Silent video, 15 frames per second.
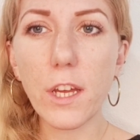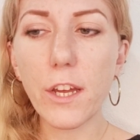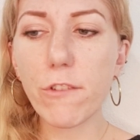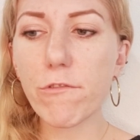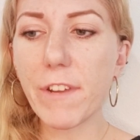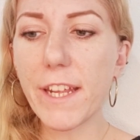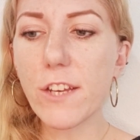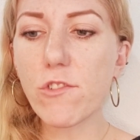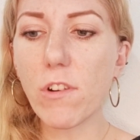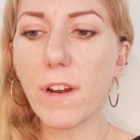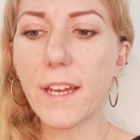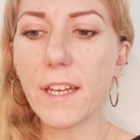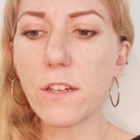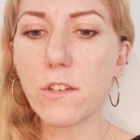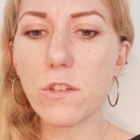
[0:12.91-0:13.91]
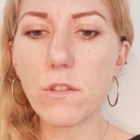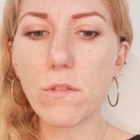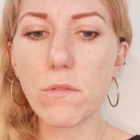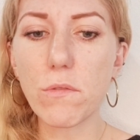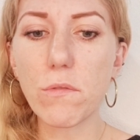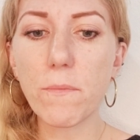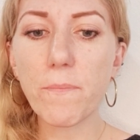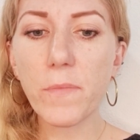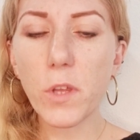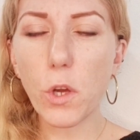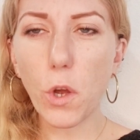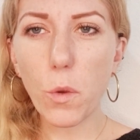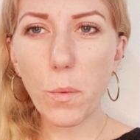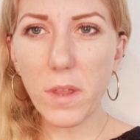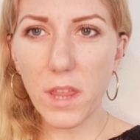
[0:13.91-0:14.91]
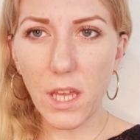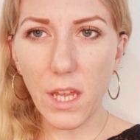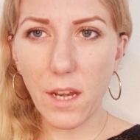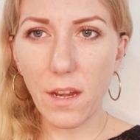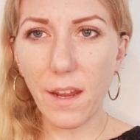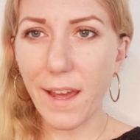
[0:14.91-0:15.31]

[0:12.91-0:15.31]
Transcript: really trying to go within